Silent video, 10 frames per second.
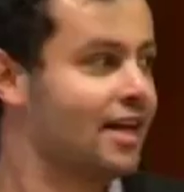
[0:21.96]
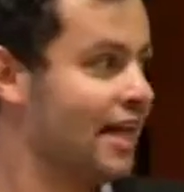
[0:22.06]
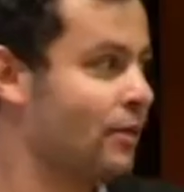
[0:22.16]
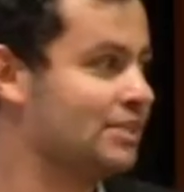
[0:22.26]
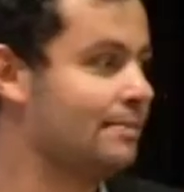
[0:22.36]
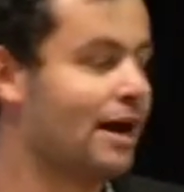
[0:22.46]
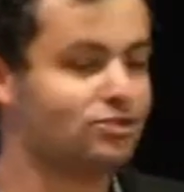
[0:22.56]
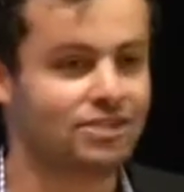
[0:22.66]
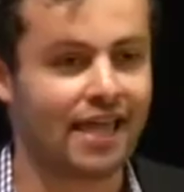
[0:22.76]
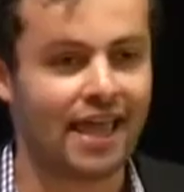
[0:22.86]
It was
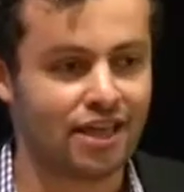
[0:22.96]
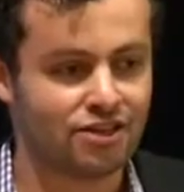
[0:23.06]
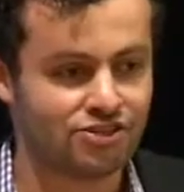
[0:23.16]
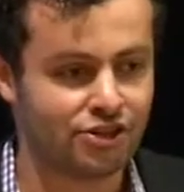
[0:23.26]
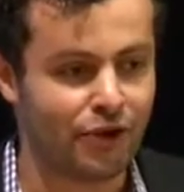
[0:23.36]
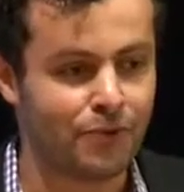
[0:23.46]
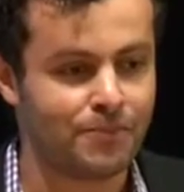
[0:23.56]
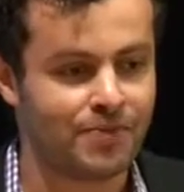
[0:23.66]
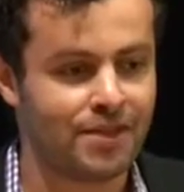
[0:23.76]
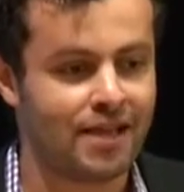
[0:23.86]
about 8 years ago,
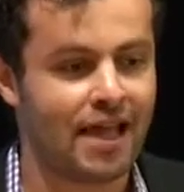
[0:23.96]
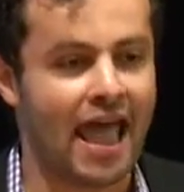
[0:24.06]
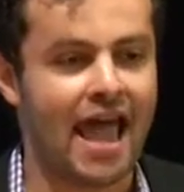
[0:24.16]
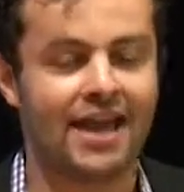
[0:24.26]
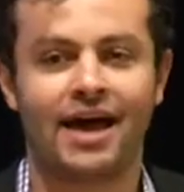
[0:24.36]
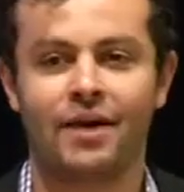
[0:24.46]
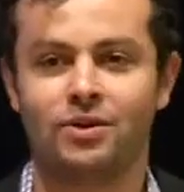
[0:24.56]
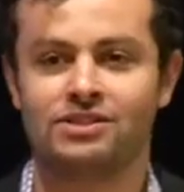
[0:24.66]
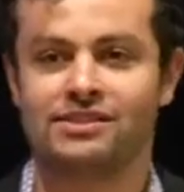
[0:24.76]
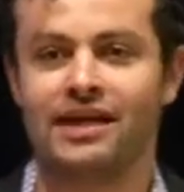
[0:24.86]
and
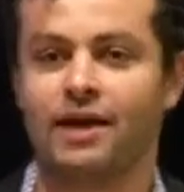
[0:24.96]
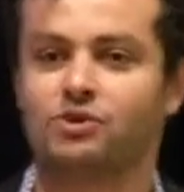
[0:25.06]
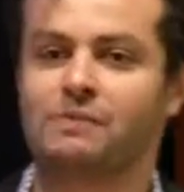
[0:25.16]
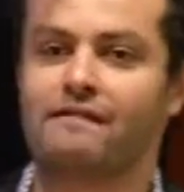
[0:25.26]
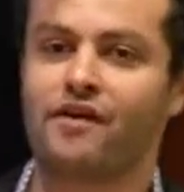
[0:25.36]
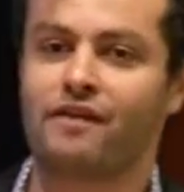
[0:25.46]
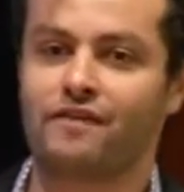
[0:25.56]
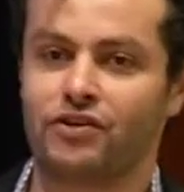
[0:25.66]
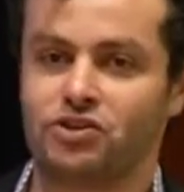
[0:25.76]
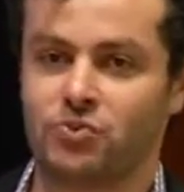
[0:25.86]
it was my very
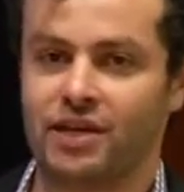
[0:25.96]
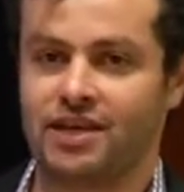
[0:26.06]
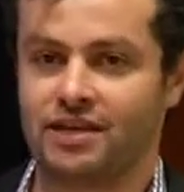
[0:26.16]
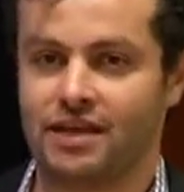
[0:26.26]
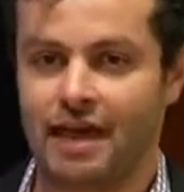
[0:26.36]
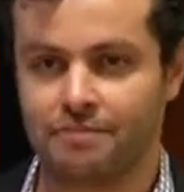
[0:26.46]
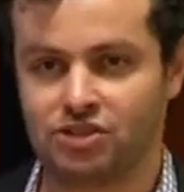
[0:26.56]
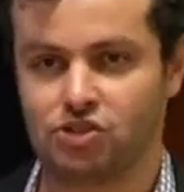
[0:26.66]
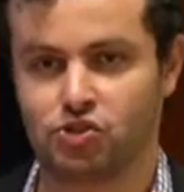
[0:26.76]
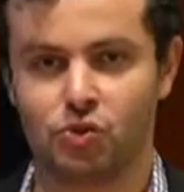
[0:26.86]
first weekend at
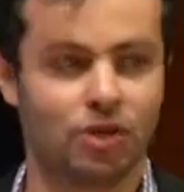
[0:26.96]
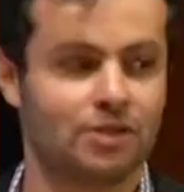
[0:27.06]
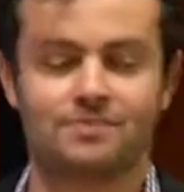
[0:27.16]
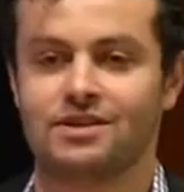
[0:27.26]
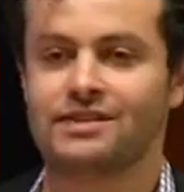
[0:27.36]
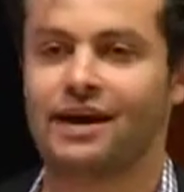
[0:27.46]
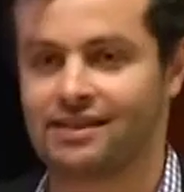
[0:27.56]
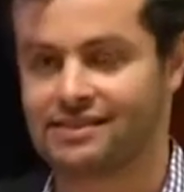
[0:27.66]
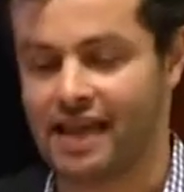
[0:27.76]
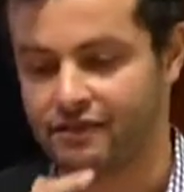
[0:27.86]
business school down
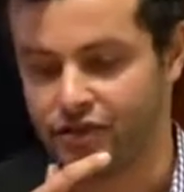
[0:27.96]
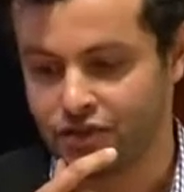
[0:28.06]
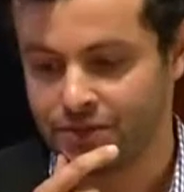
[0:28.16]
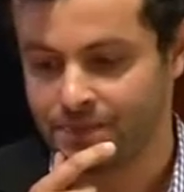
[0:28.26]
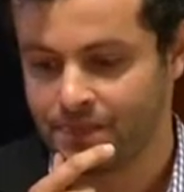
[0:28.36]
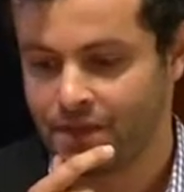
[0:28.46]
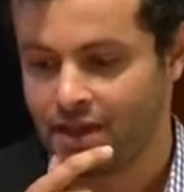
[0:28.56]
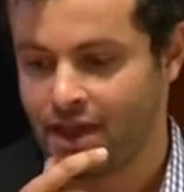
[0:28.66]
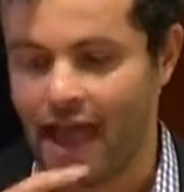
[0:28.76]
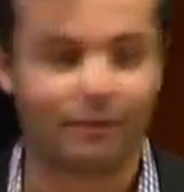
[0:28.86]
at Stanford.
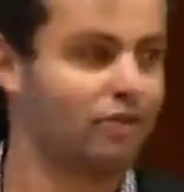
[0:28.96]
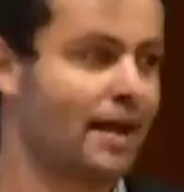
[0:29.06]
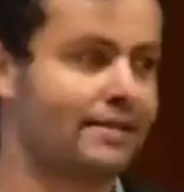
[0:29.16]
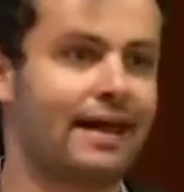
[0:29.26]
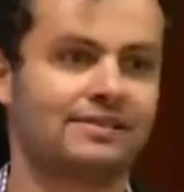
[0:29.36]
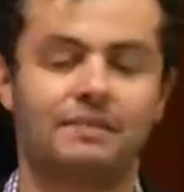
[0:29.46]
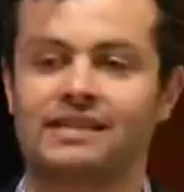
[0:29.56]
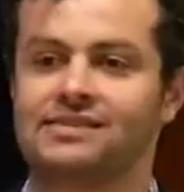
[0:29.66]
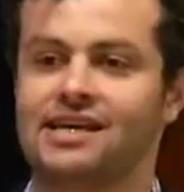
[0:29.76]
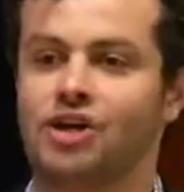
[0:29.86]
And one of my
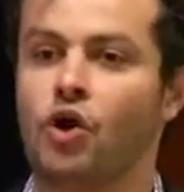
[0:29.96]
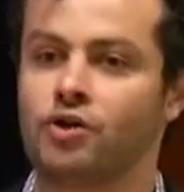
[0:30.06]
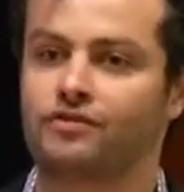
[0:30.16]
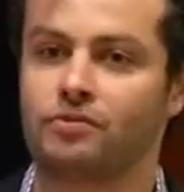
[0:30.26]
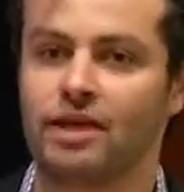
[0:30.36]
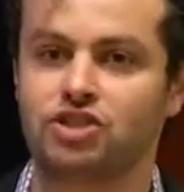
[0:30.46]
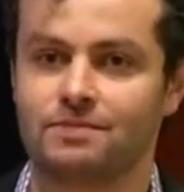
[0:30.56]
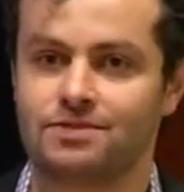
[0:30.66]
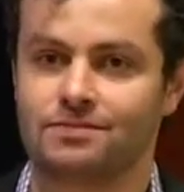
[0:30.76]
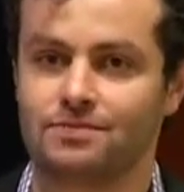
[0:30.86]
classmates said, "Oh, you're from
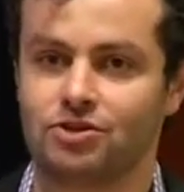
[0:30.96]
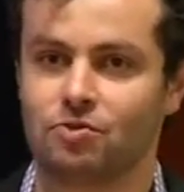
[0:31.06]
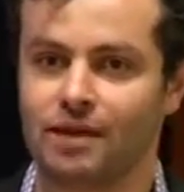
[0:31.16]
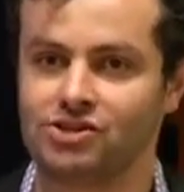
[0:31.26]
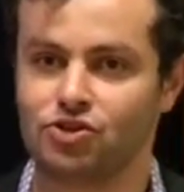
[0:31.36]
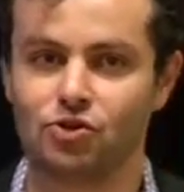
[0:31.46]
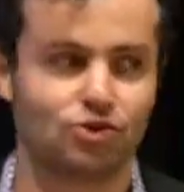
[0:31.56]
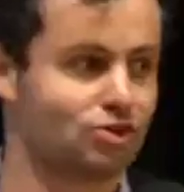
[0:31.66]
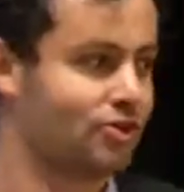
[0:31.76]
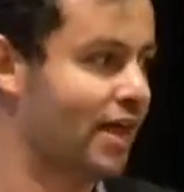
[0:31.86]
Egypt. You must know
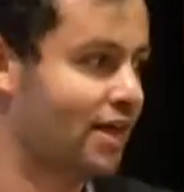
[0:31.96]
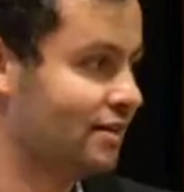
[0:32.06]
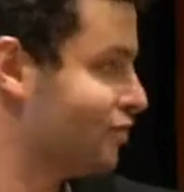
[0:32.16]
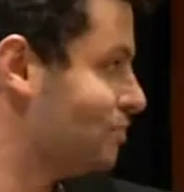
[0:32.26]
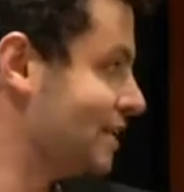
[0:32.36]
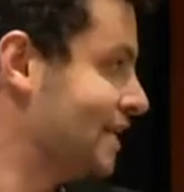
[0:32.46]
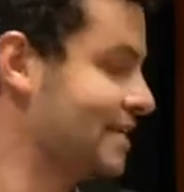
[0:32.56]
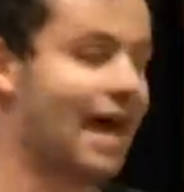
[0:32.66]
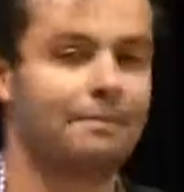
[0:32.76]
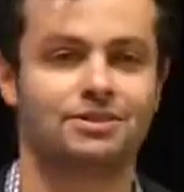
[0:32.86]
Dr. Heikal from
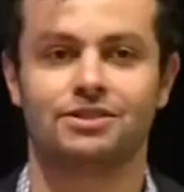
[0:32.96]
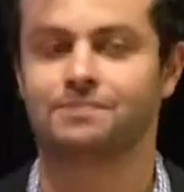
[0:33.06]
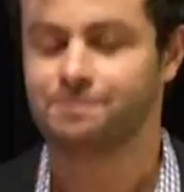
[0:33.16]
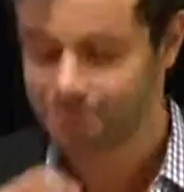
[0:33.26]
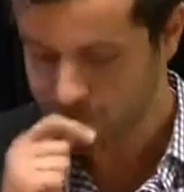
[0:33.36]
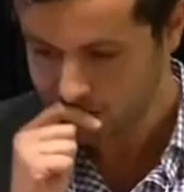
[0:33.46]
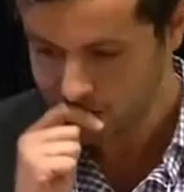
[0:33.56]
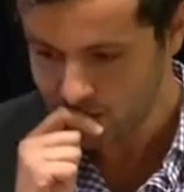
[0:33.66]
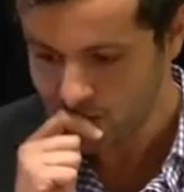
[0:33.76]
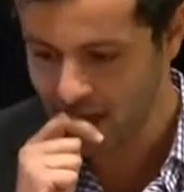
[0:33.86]
Citadel Capital."
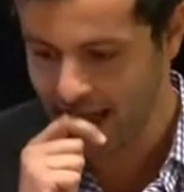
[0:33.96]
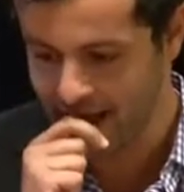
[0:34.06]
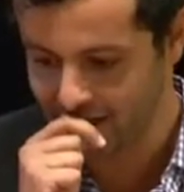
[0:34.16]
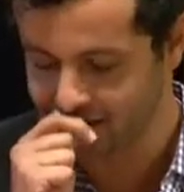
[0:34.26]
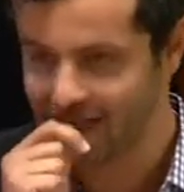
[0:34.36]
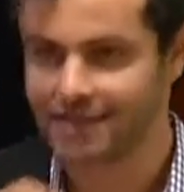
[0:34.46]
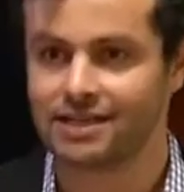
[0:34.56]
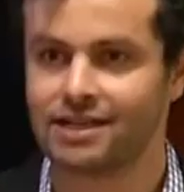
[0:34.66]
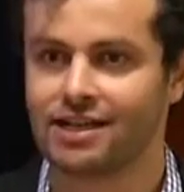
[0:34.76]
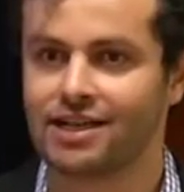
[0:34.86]
And I was like,